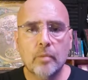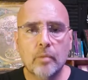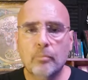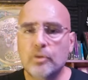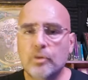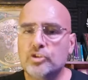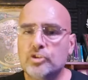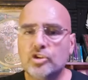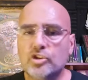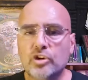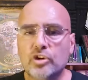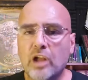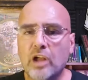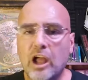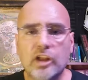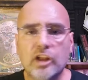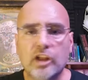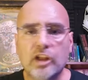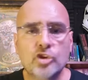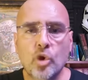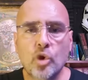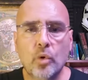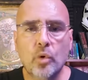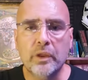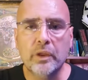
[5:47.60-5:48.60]
but you're
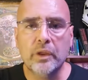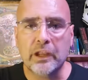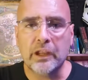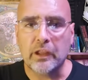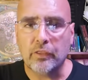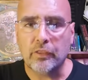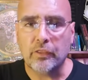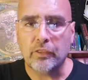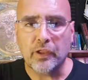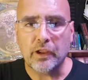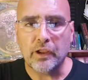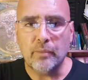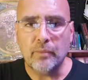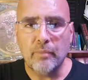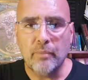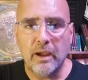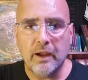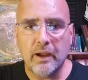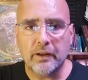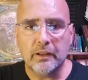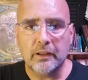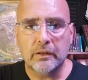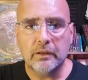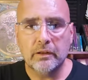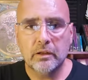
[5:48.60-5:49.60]
not doing anything
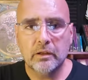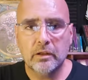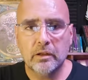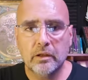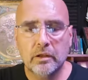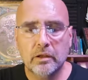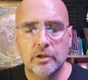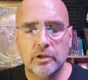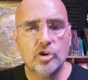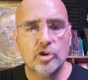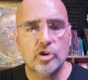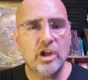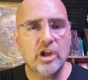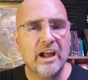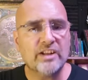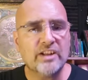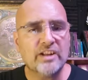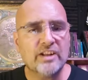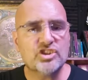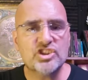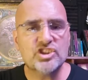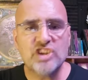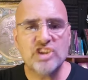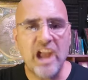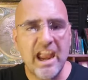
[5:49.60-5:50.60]
about it. You're
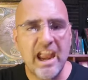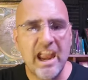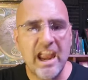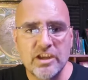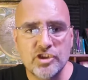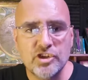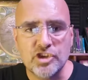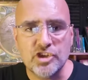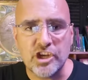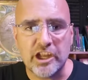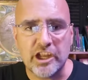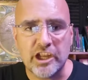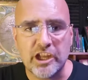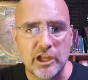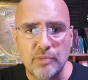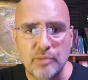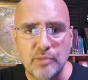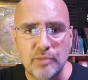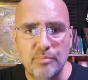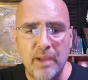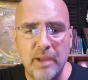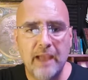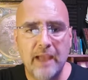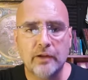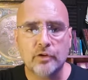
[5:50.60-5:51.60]
not changing any
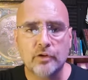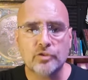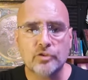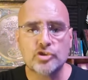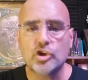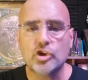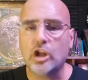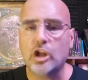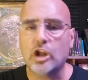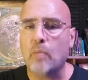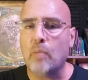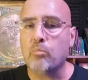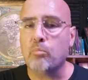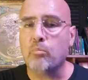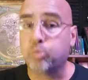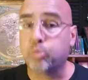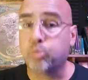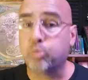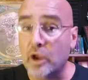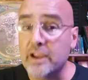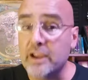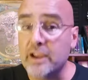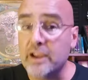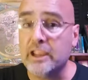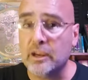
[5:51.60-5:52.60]
patterns, you're not
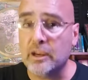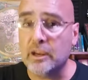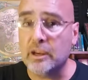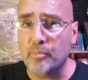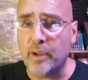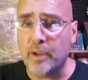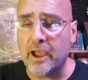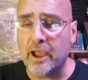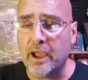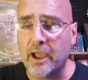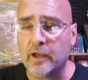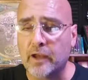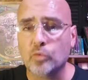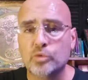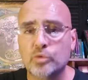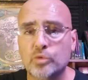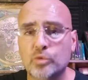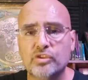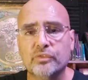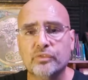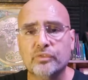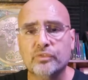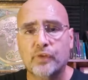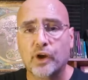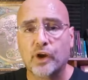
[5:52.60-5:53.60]
breaking pattern, which
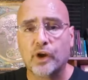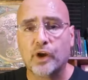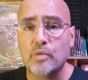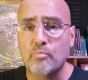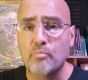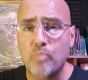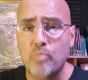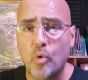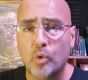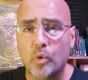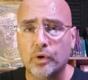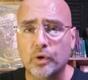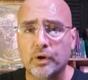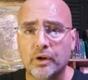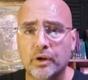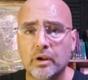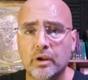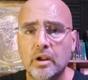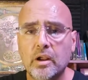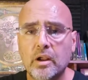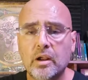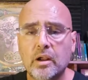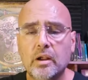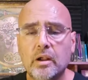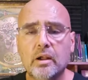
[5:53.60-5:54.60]
is very important.
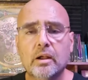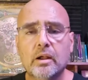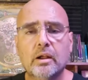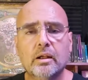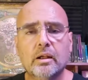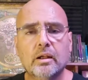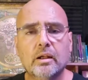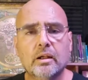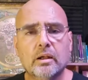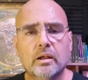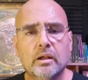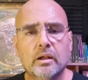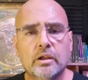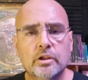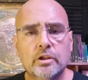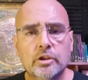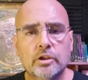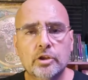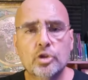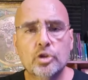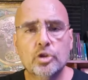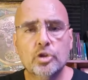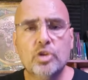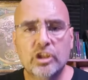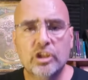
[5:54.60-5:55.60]

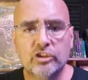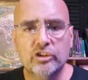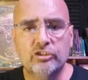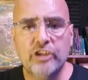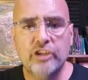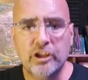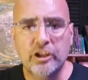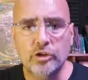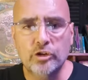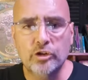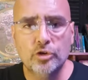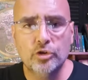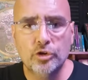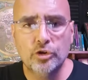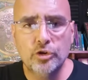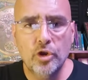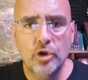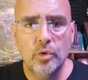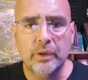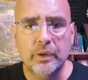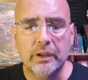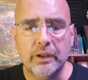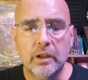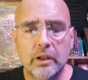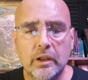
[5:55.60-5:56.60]
You continue to
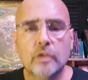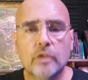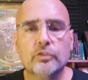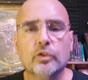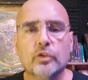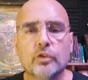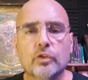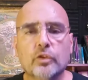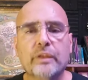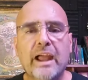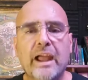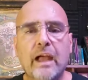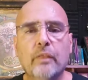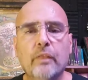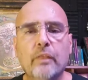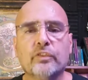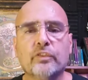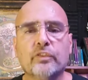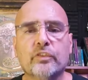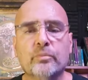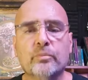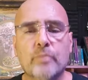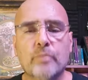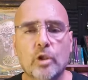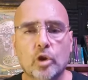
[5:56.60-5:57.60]
do it. So now the
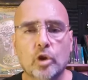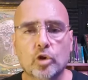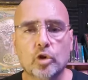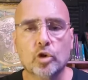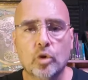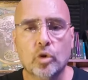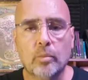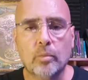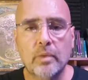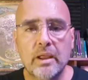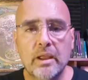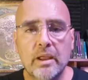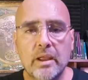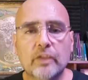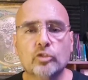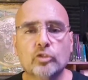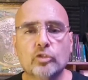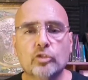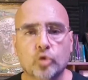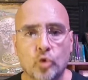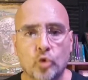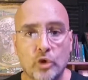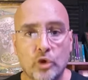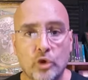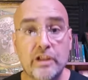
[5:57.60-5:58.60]
simulacrum is
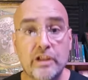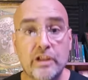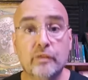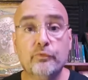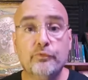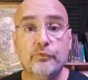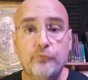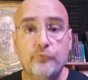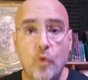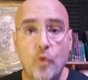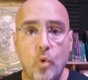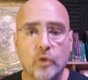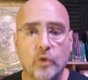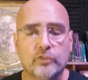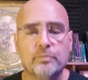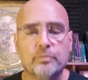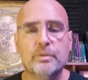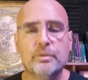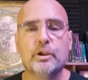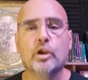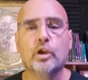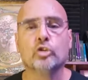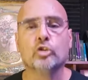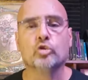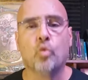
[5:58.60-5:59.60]
reinforced,
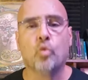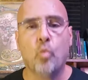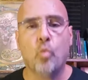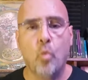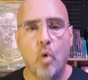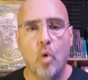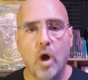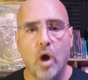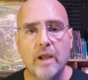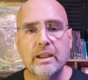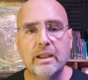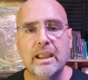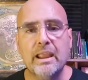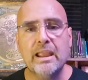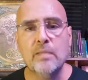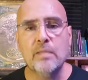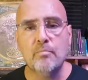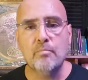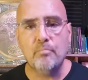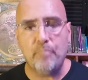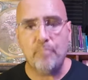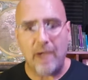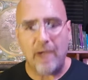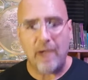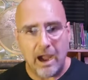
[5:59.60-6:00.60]
because what
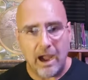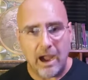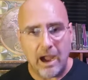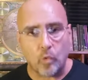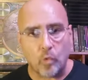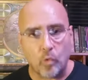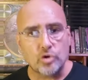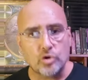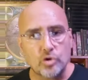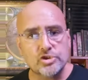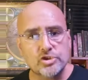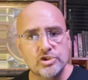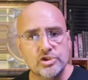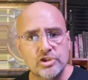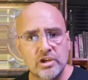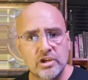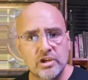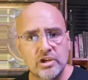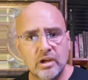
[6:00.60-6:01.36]
empowers